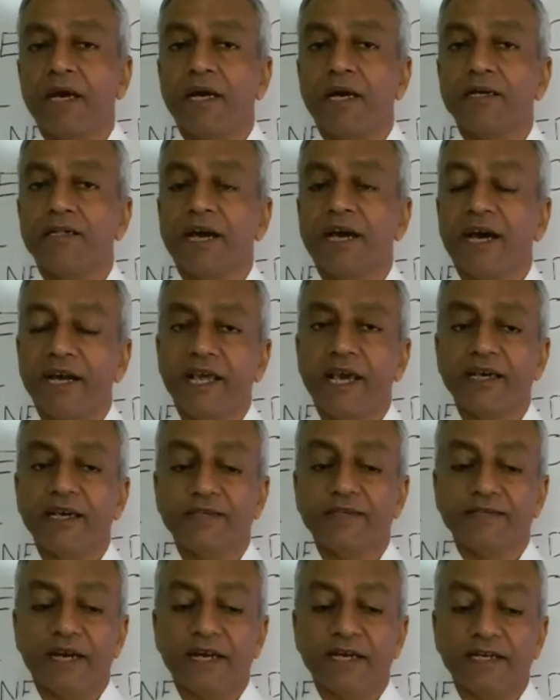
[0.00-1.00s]
The idea is
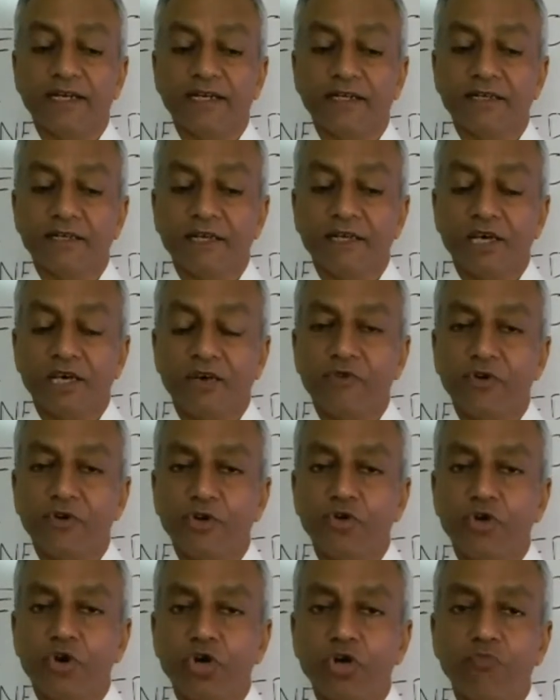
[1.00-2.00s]
that if you
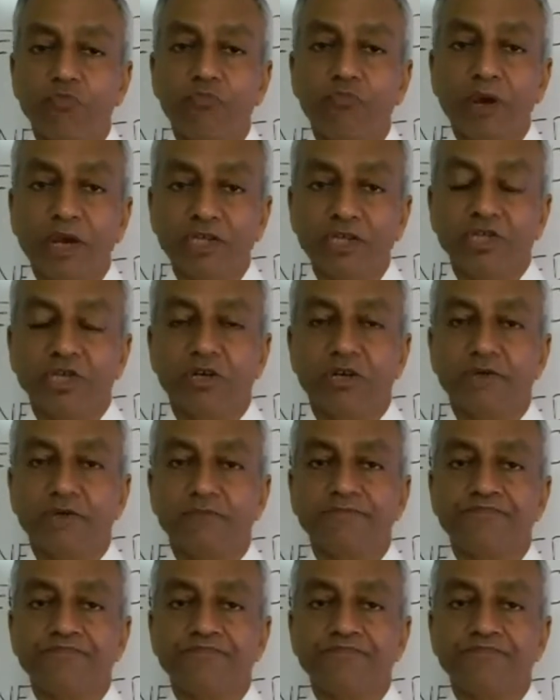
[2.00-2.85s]
don't measure